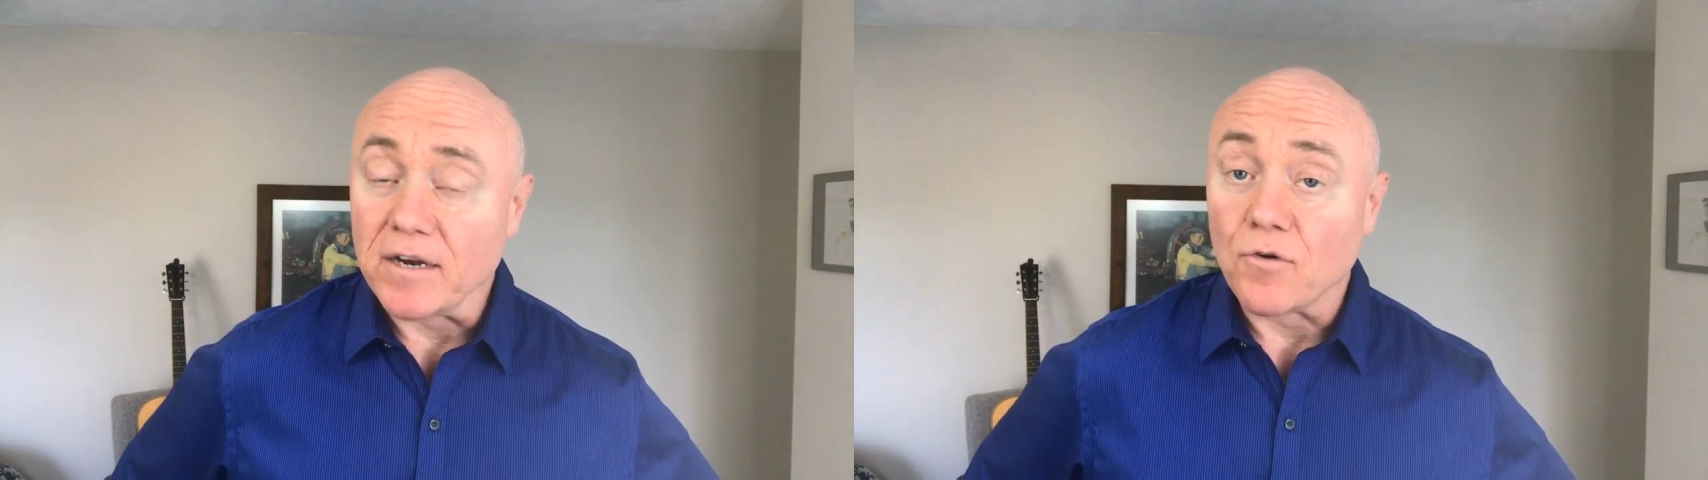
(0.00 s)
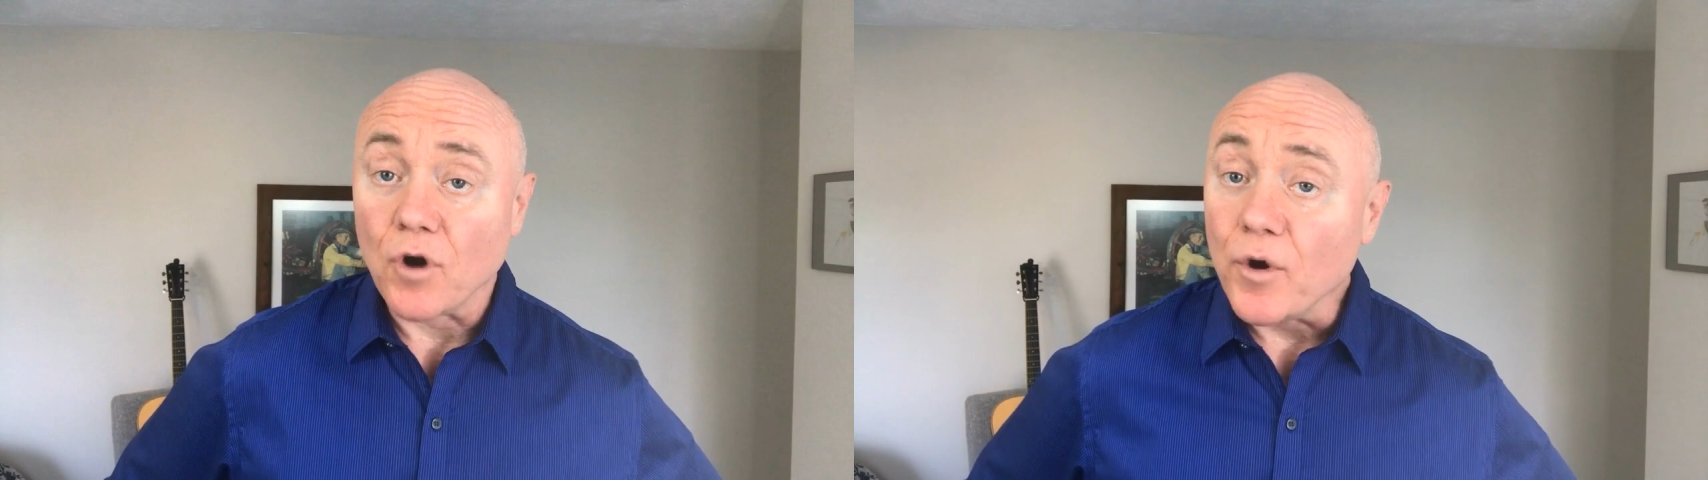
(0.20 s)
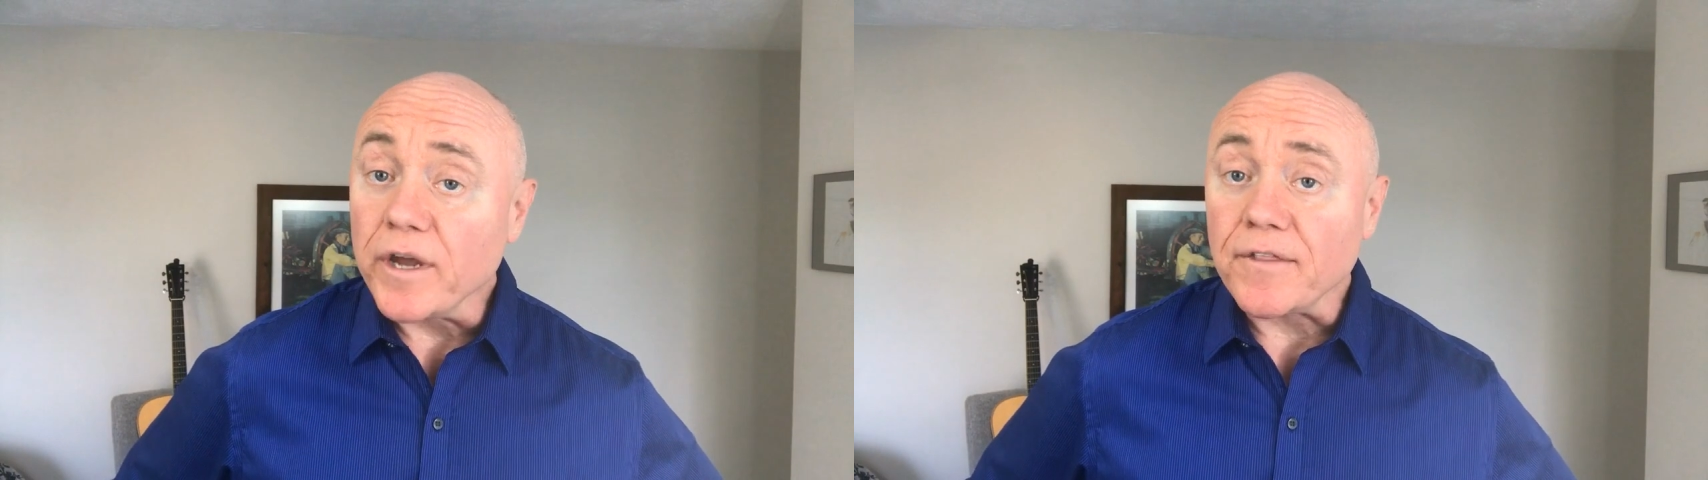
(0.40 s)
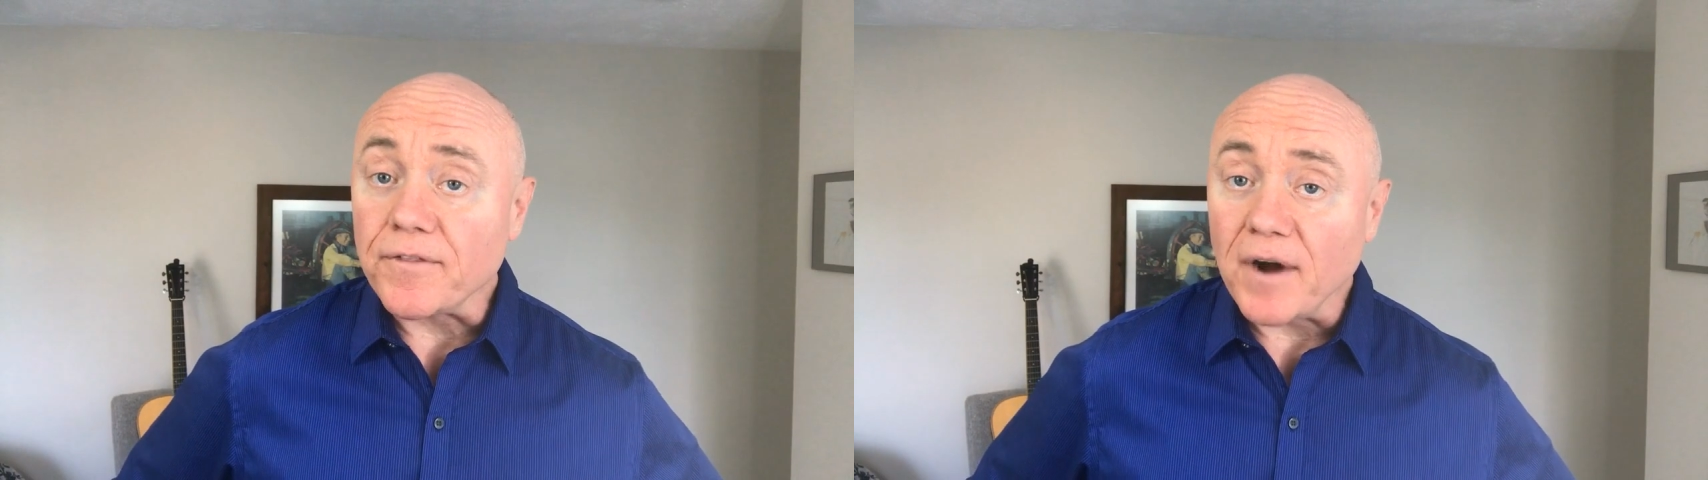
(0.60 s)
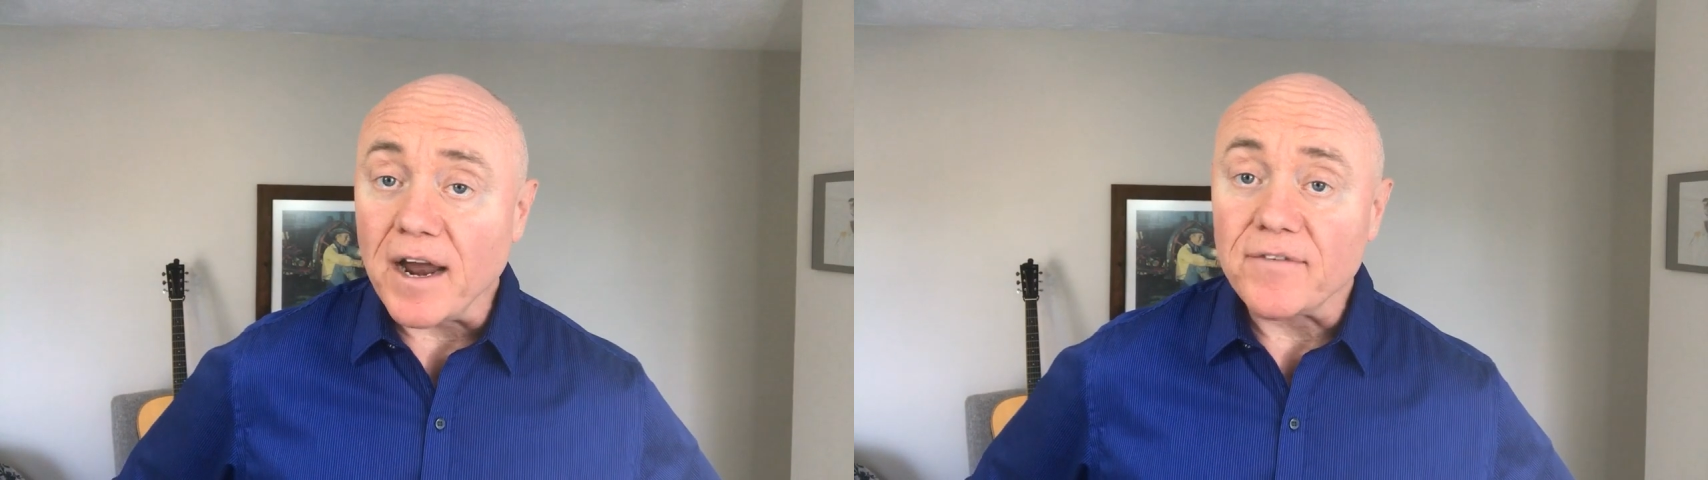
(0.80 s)
a growing and
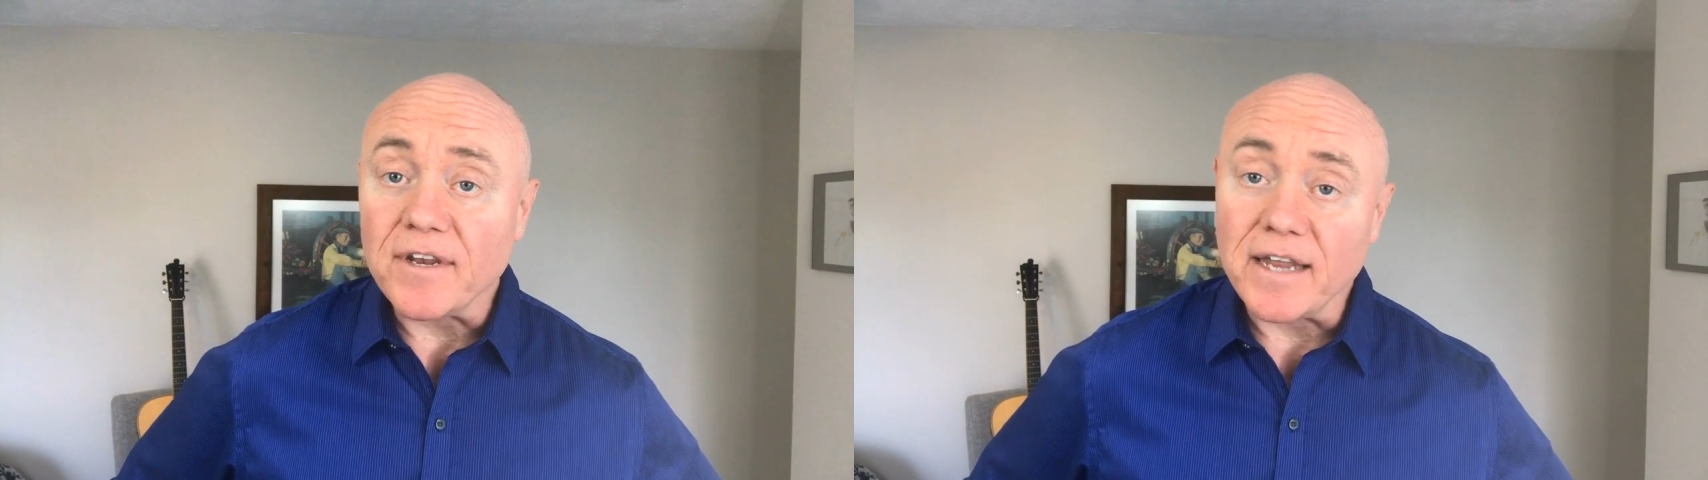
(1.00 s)
thriving